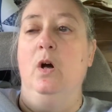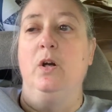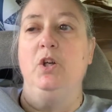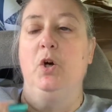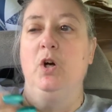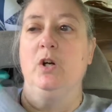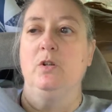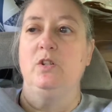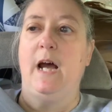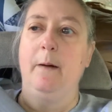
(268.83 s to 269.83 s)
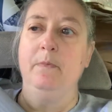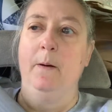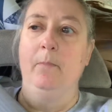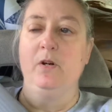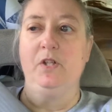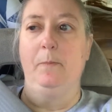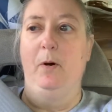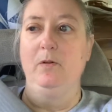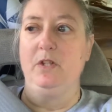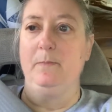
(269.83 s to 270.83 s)
Your top number is
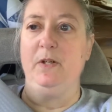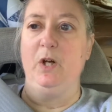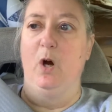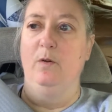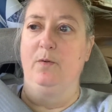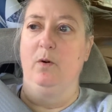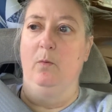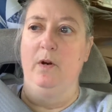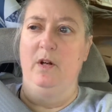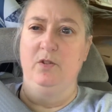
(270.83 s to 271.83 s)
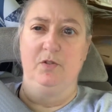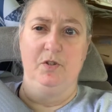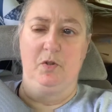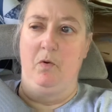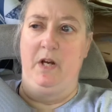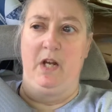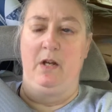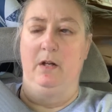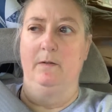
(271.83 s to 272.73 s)
supposed to be over 120,